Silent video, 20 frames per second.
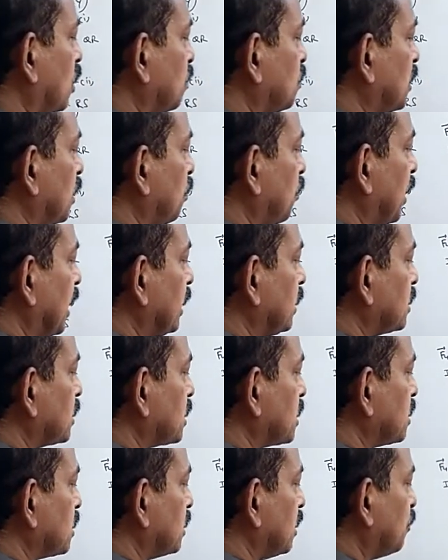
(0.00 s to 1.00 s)
This is the
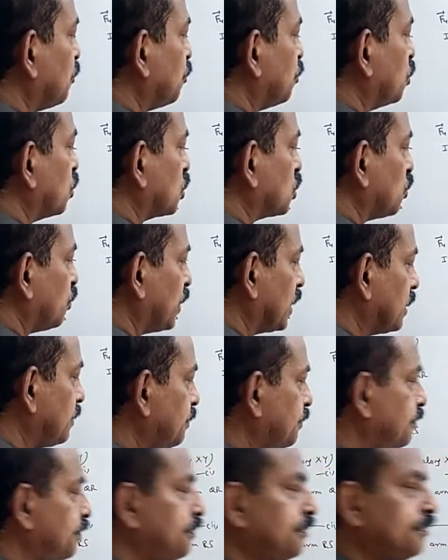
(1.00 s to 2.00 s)
fourth one.
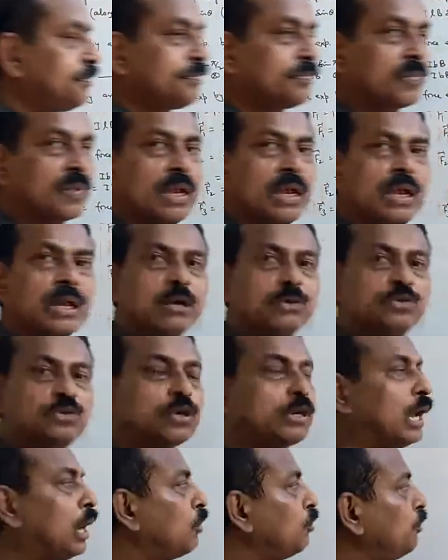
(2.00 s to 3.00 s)
So now we have
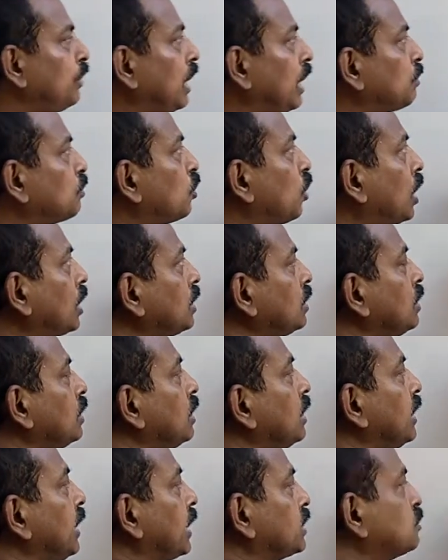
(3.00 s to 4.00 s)
got
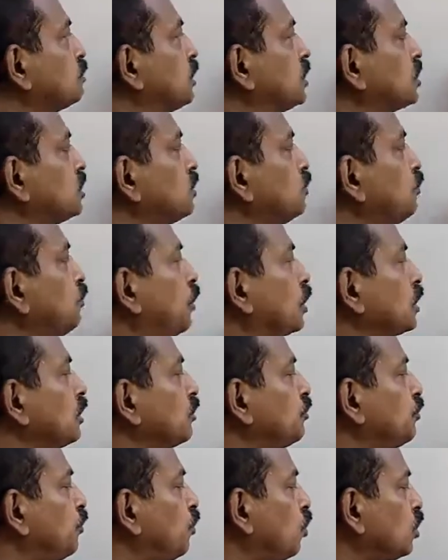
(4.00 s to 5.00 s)
expression for the force
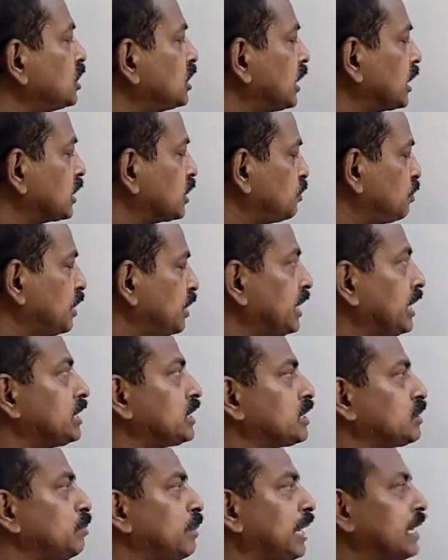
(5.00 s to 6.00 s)
experienced by
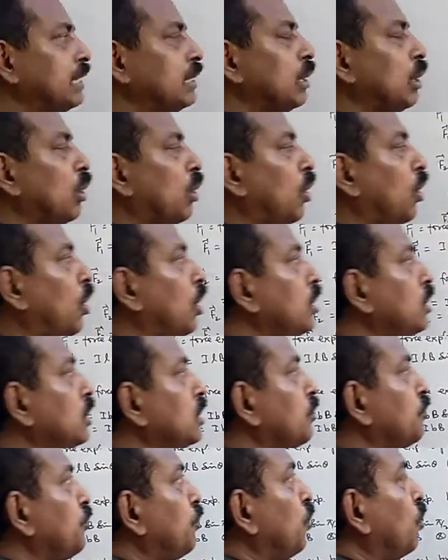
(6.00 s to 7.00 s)
all the four
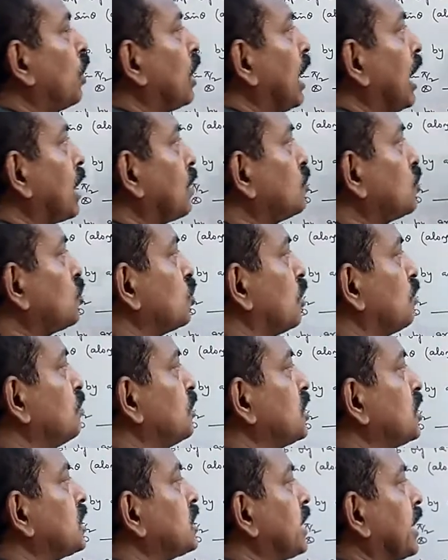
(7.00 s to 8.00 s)
arms of this
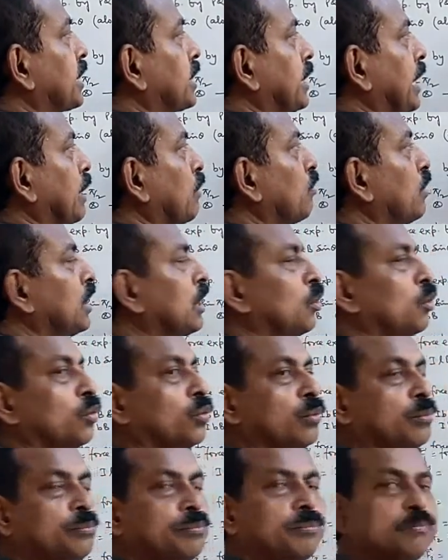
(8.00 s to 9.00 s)
rectangular loop.
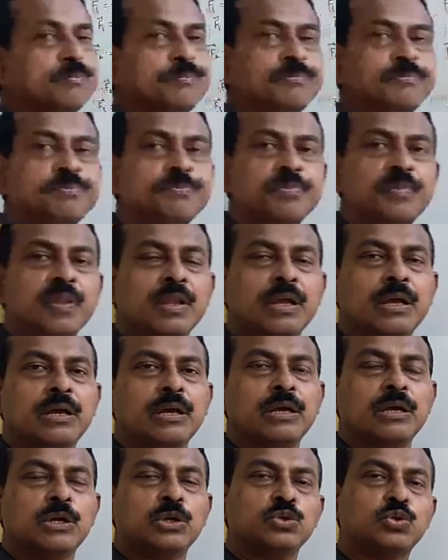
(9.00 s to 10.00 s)
So we
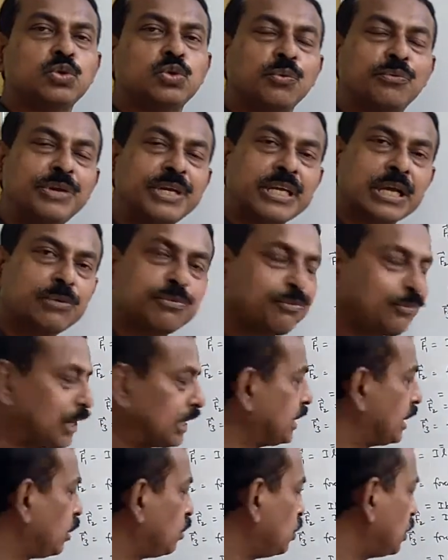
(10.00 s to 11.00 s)
can find out
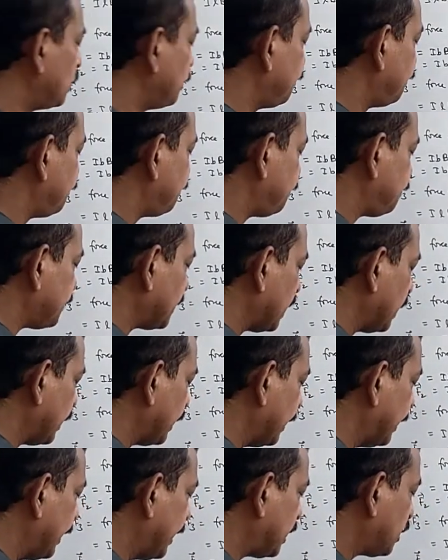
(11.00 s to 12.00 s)
net
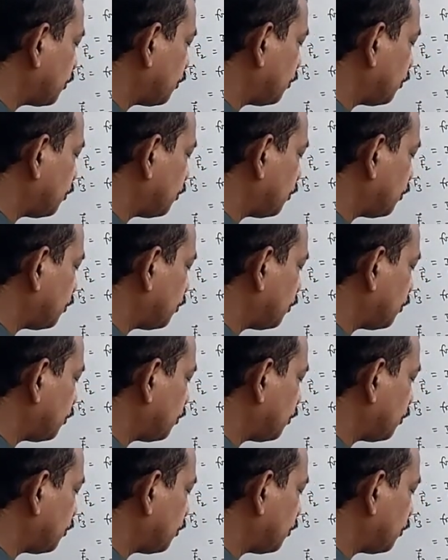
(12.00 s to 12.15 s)
force.